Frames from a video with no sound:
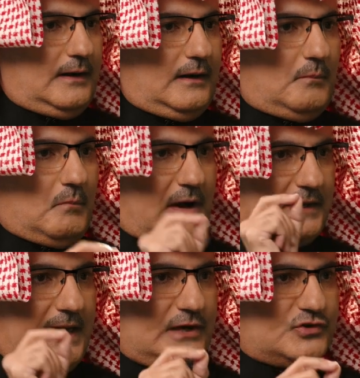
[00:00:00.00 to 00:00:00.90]

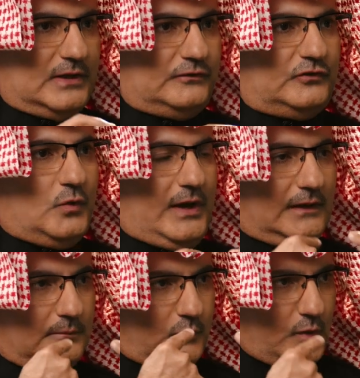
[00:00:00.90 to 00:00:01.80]
markations to
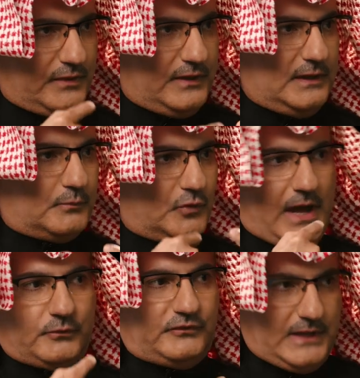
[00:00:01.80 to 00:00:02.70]
help with the
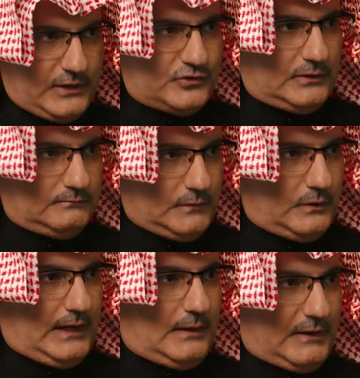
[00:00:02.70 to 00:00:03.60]
pronunciation.
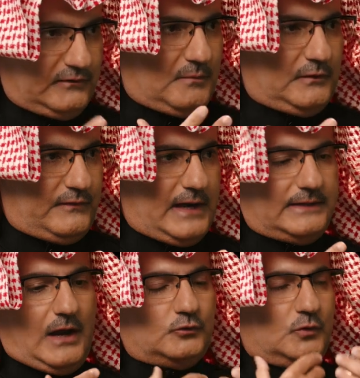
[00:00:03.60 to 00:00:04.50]
Okay, I'm going to simplify
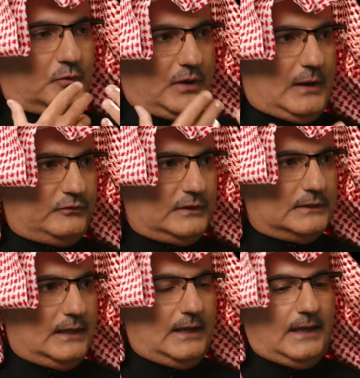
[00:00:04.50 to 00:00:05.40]
it, how to pronounce
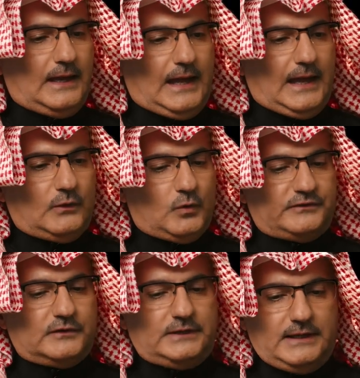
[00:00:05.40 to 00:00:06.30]
it. And
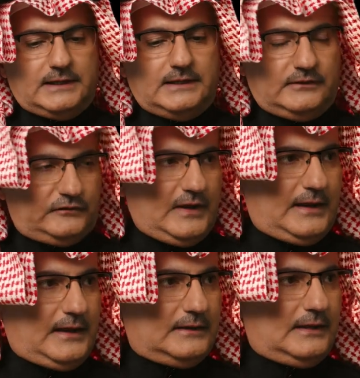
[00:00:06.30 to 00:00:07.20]
what Sadeghi is
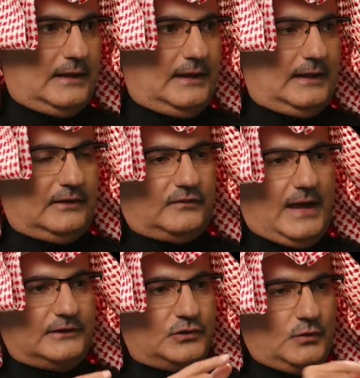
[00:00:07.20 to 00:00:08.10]
saying is
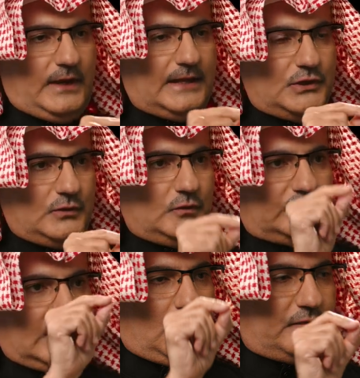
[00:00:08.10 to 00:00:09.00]
that you can
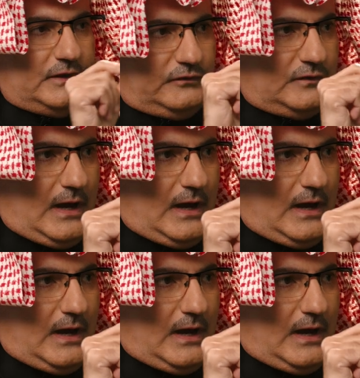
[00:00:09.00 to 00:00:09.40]
use some of these